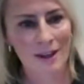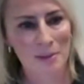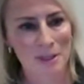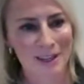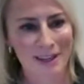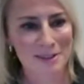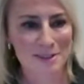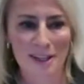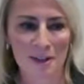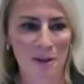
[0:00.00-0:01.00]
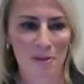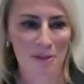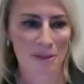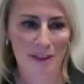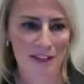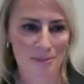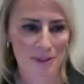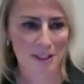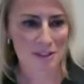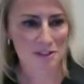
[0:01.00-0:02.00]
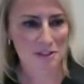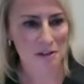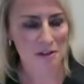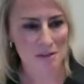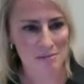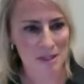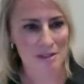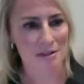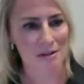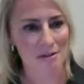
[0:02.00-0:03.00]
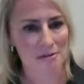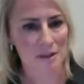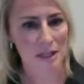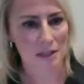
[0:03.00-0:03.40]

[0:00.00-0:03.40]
I mean, I just kind of go with the expectations I hold of myself,